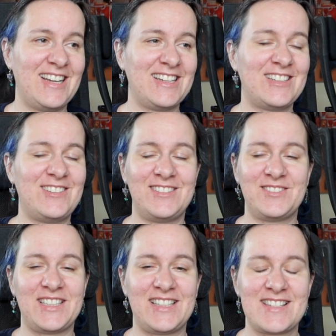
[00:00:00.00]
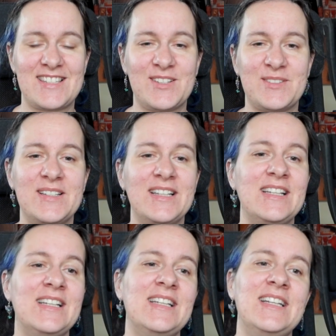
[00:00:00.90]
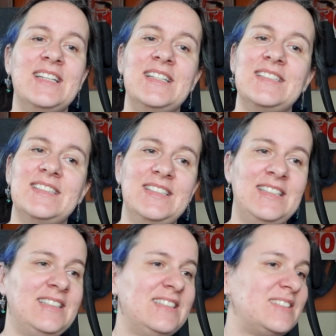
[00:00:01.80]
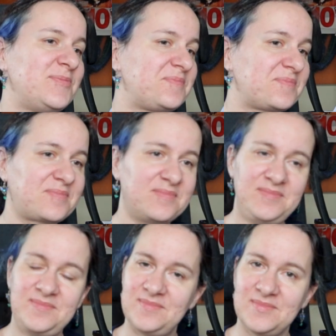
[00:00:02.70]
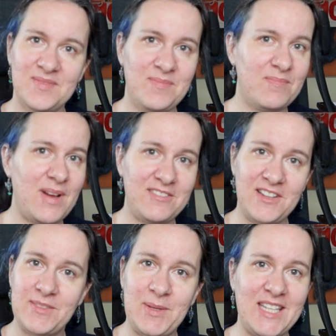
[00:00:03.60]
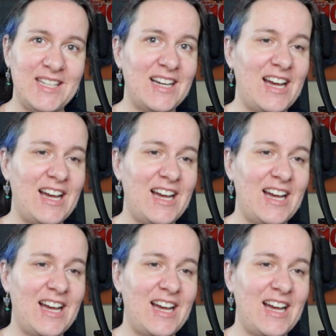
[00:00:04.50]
and all of that. So bear with me.